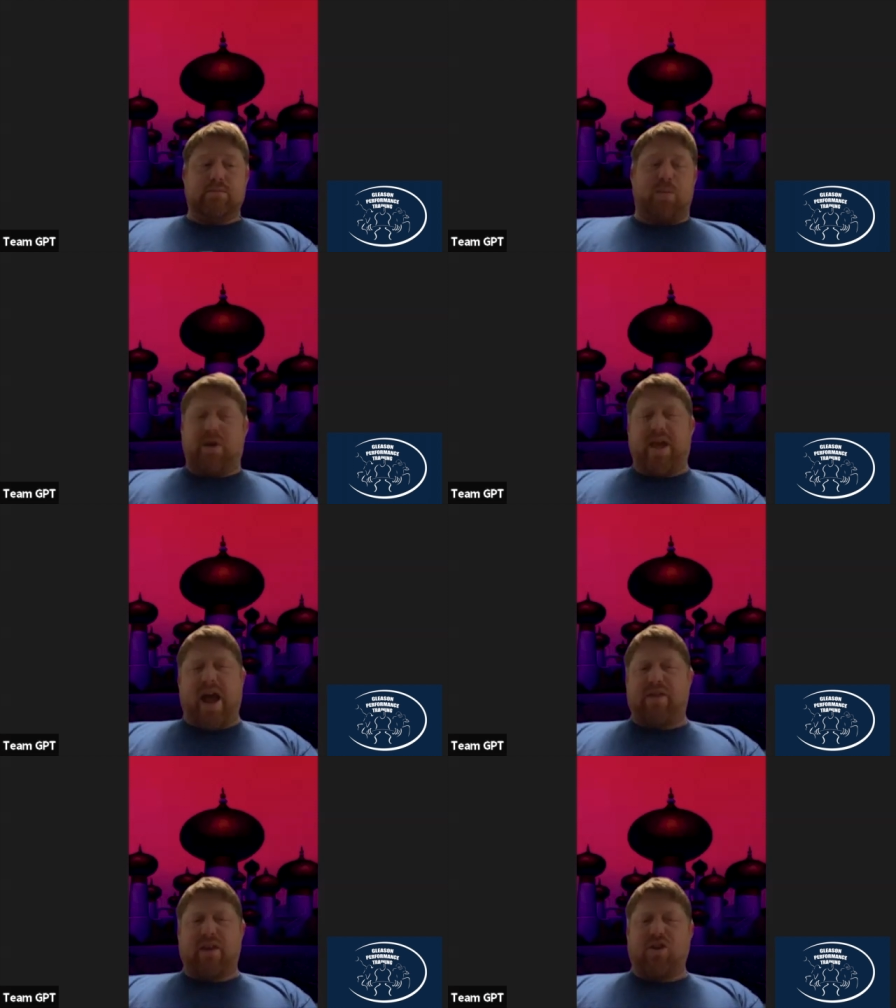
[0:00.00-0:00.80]
But yeah, I
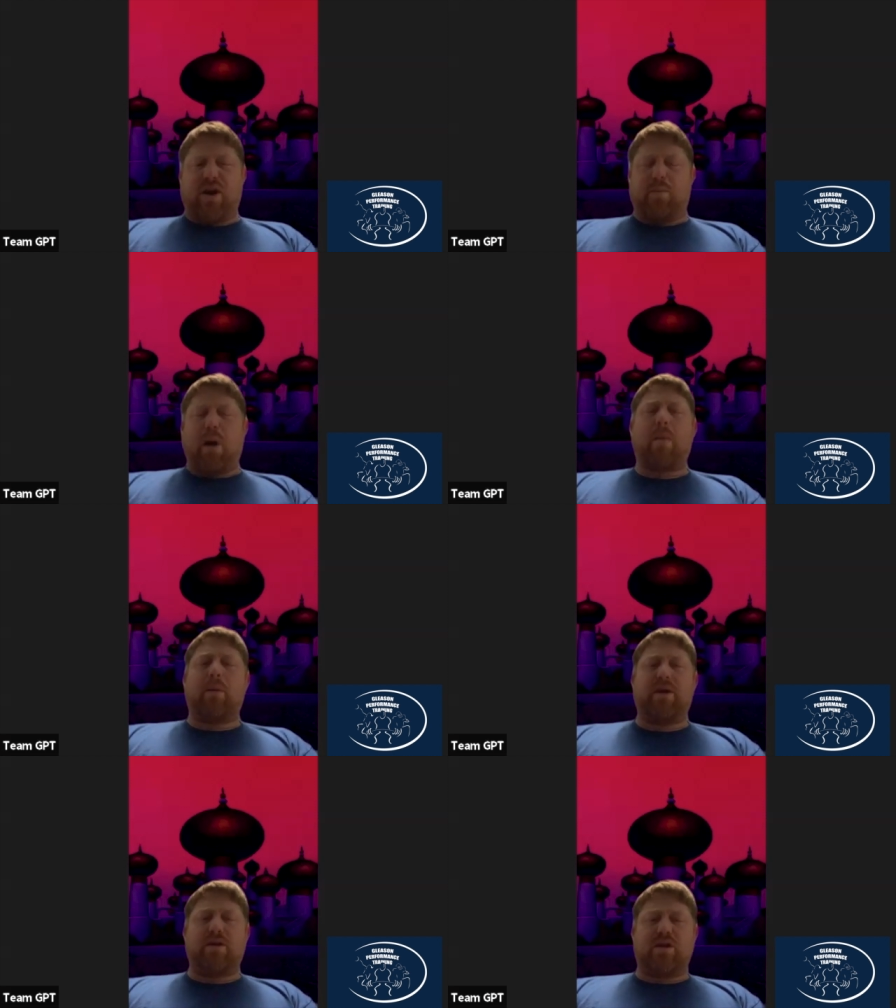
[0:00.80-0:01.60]
think you get
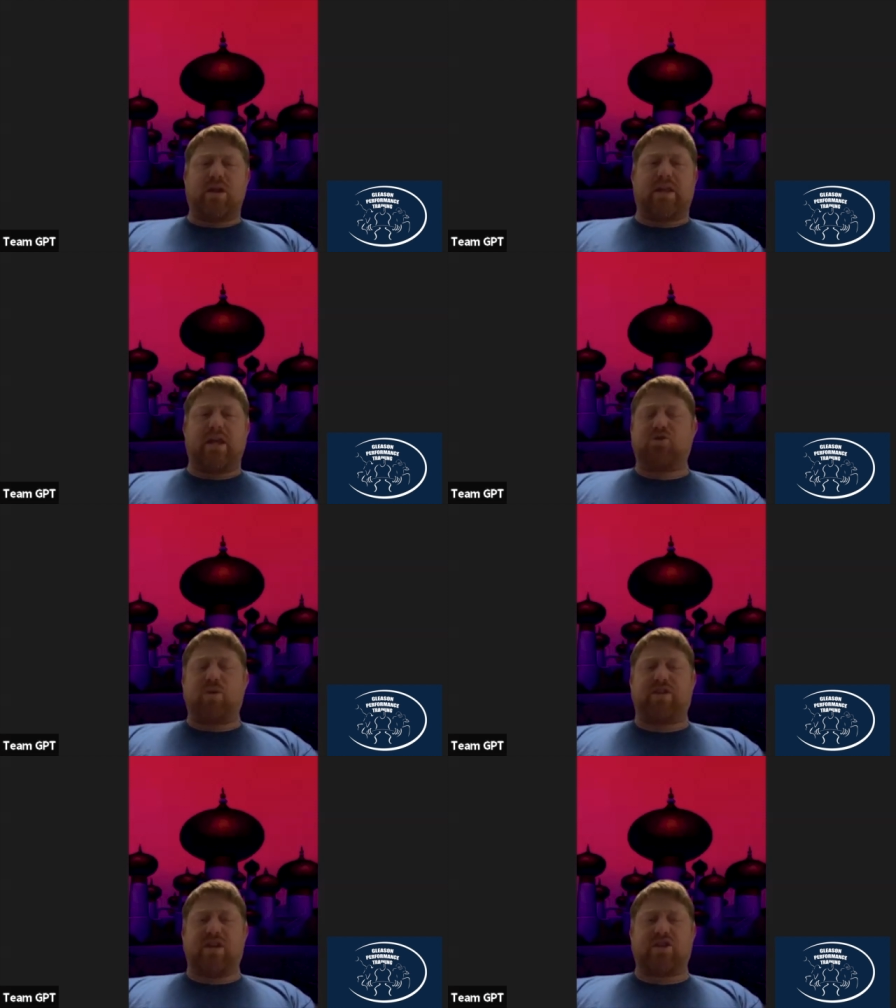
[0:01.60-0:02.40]
probably like the easiest way
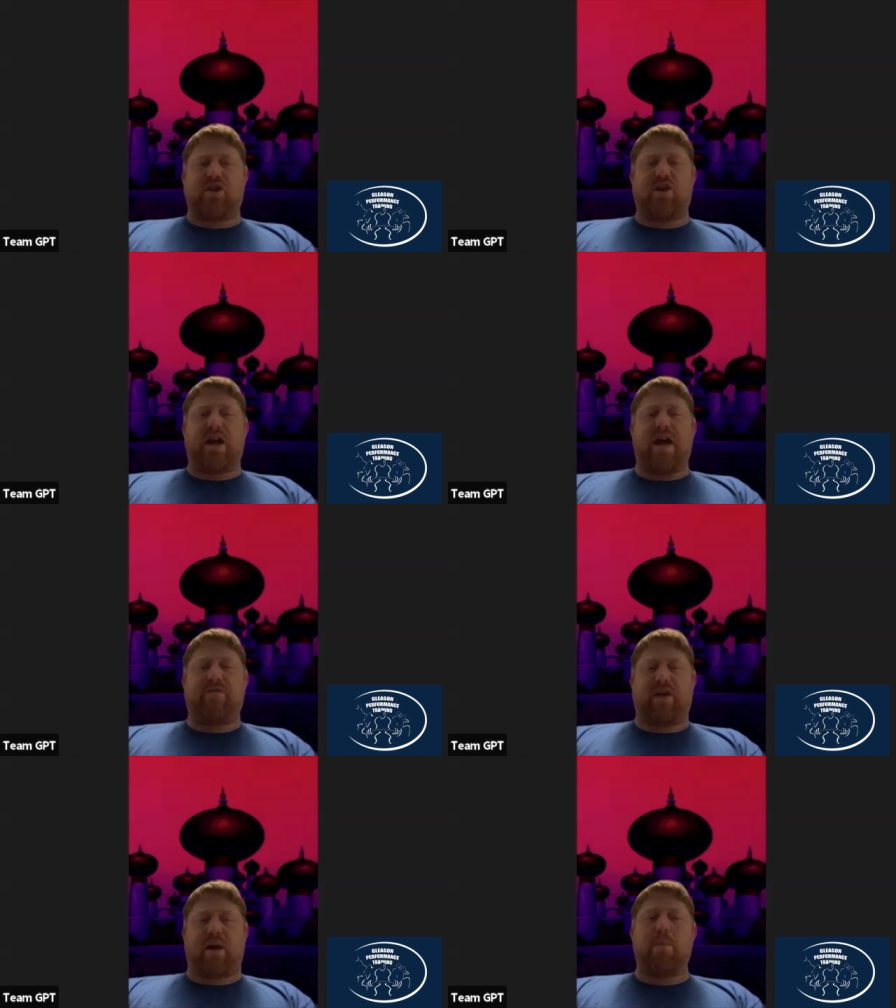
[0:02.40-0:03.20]
to say is that you got to have
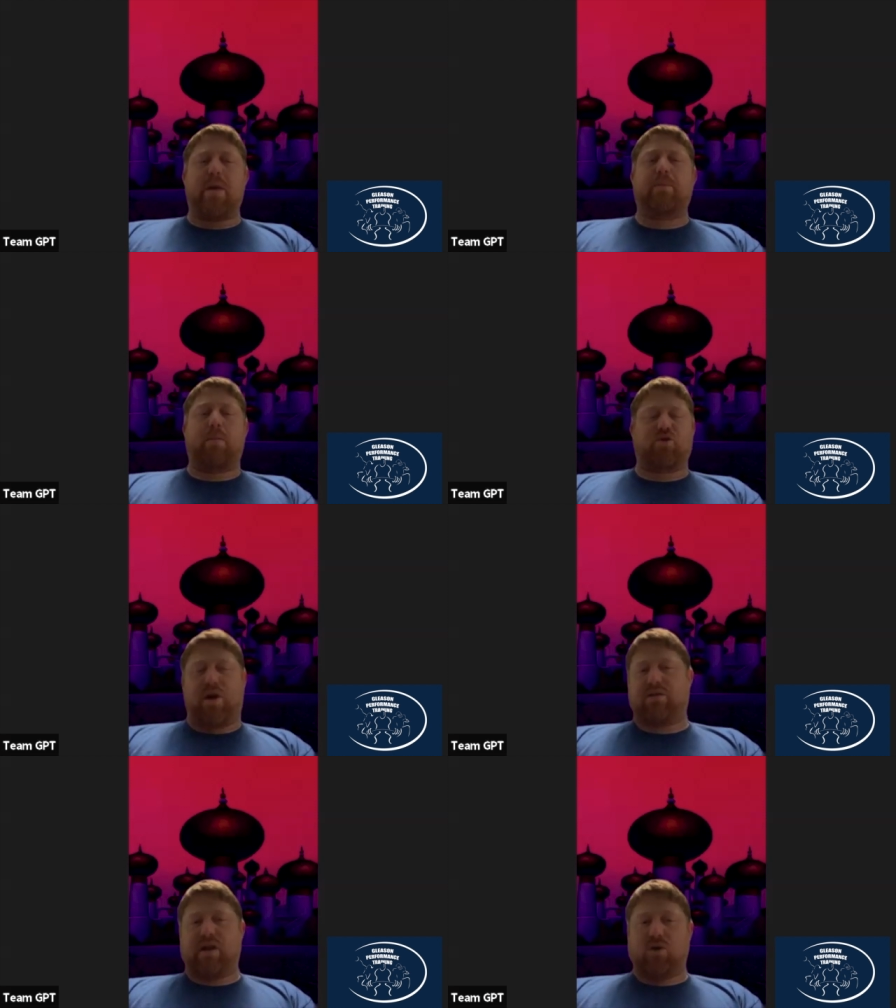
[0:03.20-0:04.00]
like a minimum
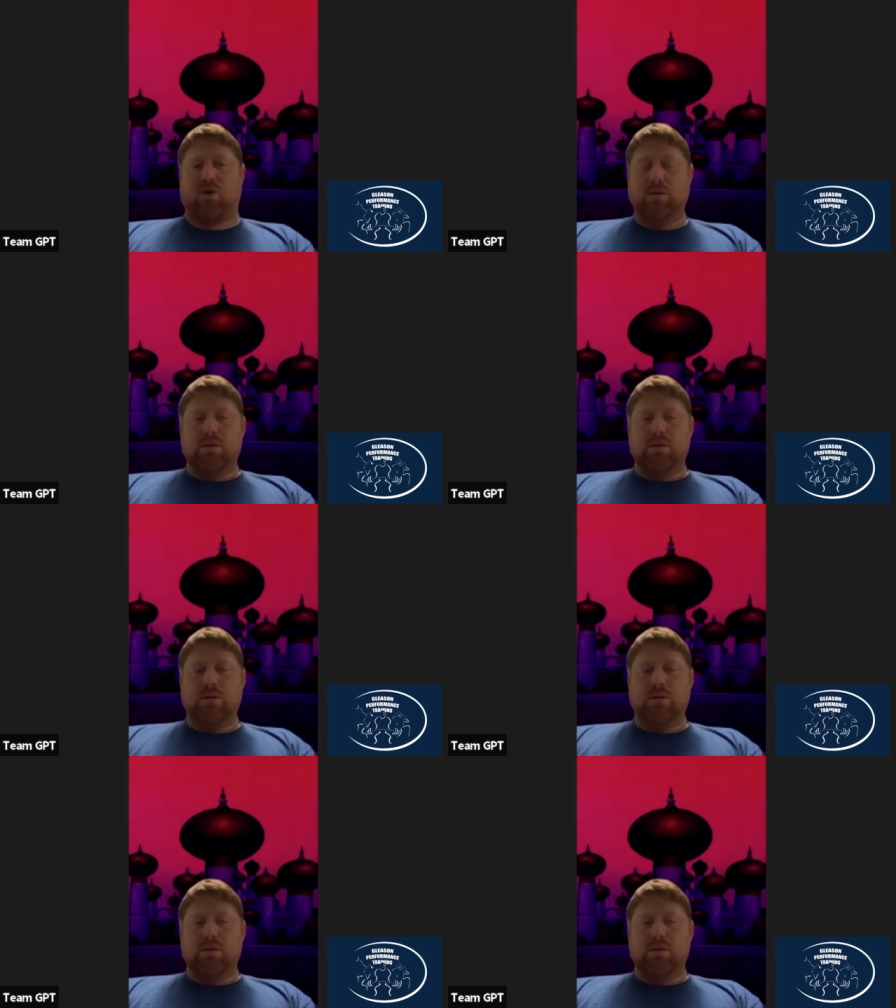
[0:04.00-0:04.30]
strength level.